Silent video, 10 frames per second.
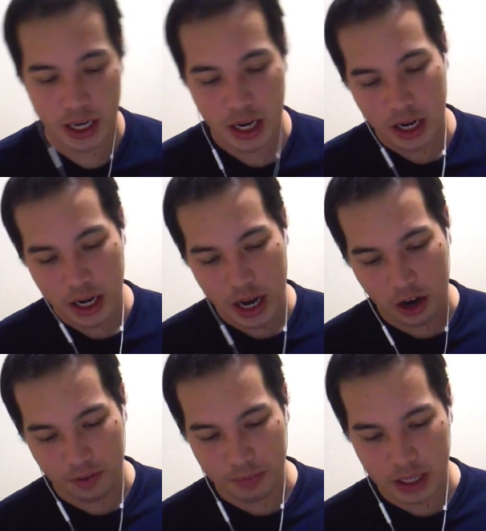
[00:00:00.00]
Echo
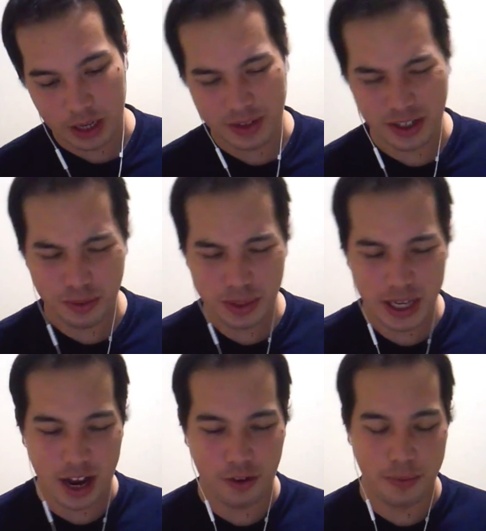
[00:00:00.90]
of Medivh. Duplicate,
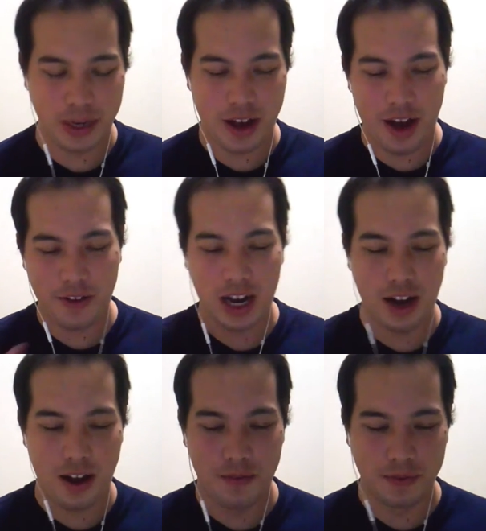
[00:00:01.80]
Echo of Medivh, I've kind
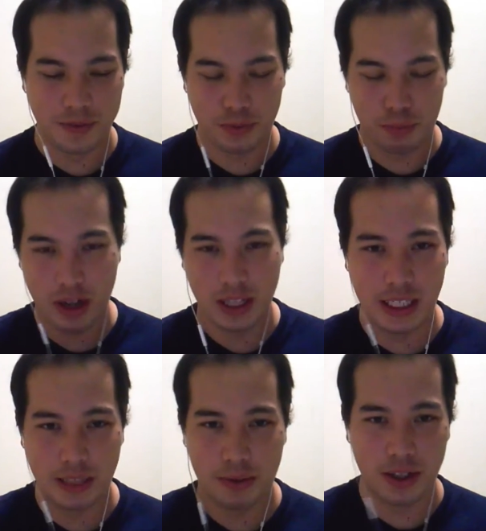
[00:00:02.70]
of parentheses
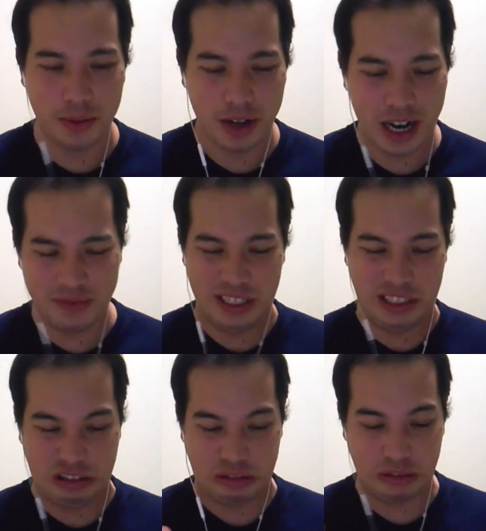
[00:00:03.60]
around them. They're kind of tier
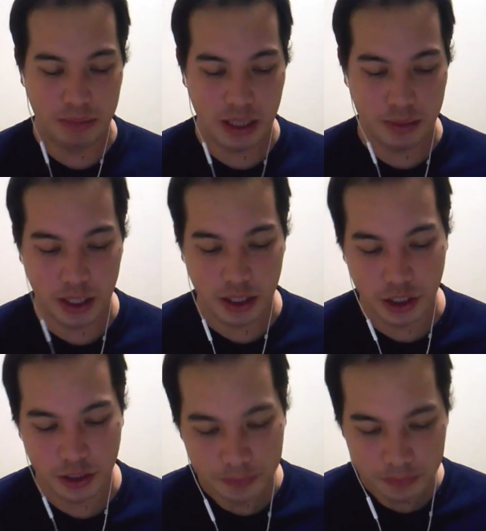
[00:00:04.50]
3 maybe-ish.
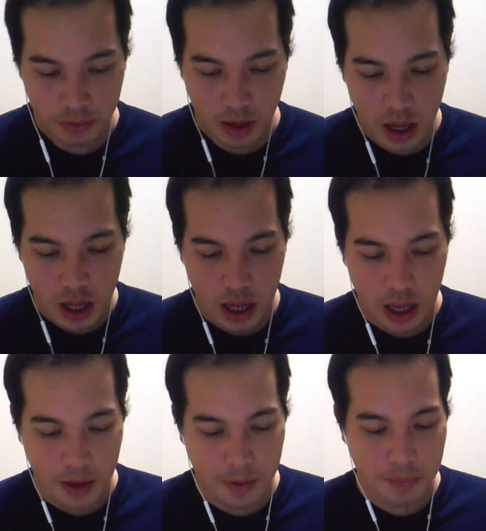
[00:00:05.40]

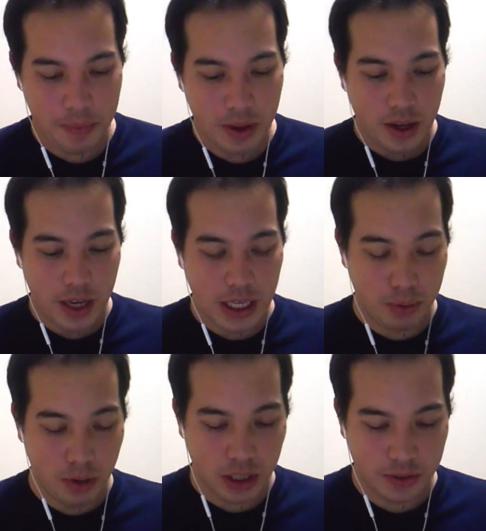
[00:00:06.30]

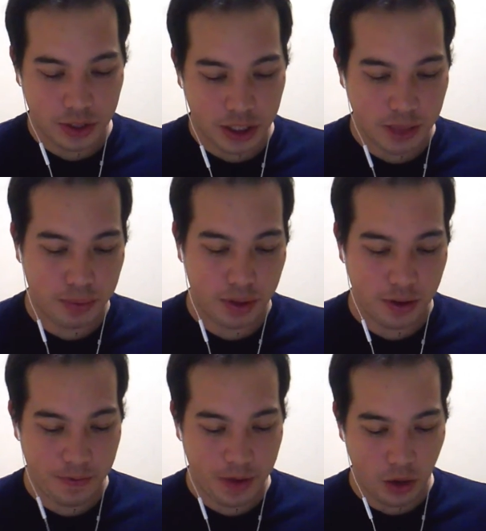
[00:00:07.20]
Explosive Sheep,
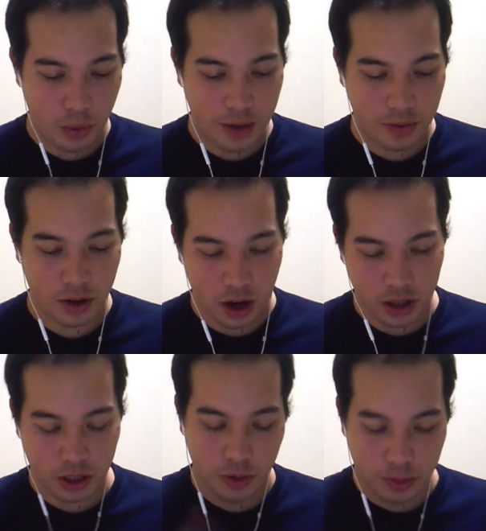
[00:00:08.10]
Fell Reaver,
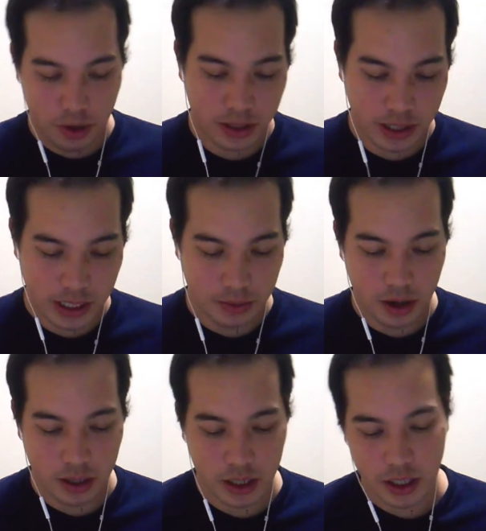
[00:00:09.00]
also with parentheses
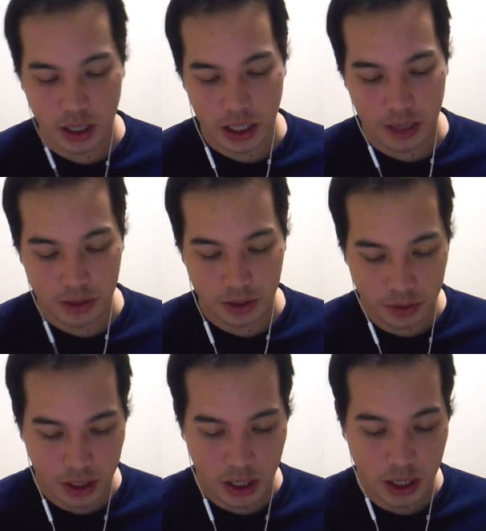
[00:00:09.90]
around it. Glaive
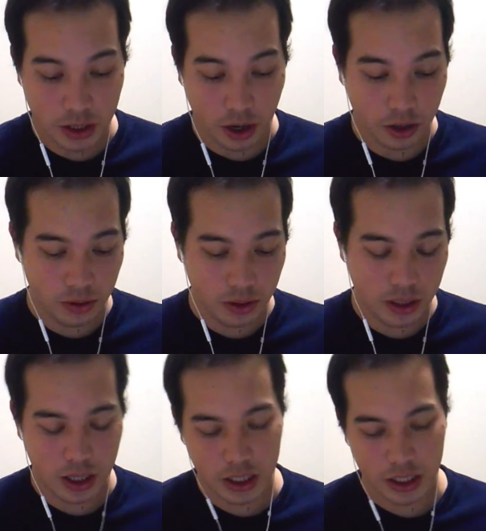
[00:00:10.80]
Zuka, Dark
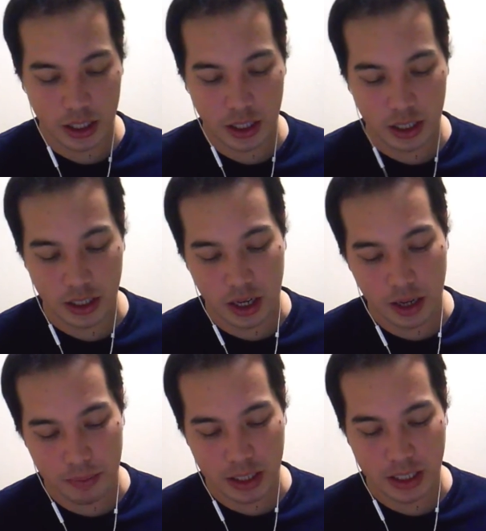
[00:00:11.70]
Cultist, Kazan
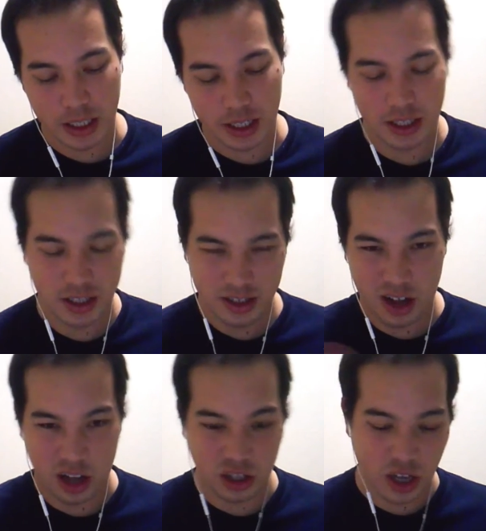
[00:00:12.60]
Mystic,
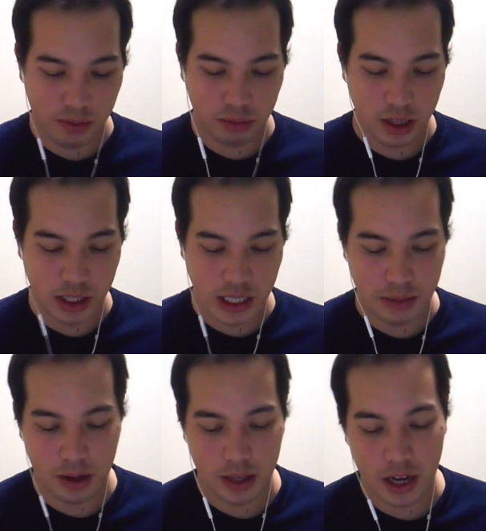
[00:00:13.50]
also kind of parentheses
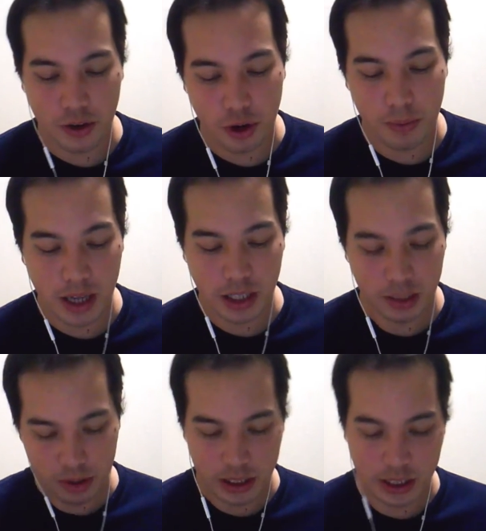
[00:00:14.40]
around that. Quartermaster,
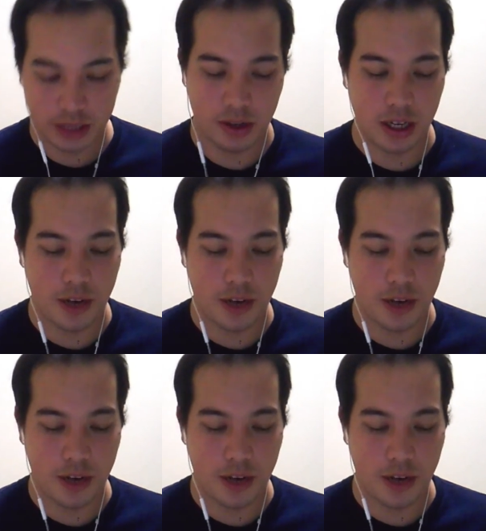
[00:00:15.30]
parentheses around that.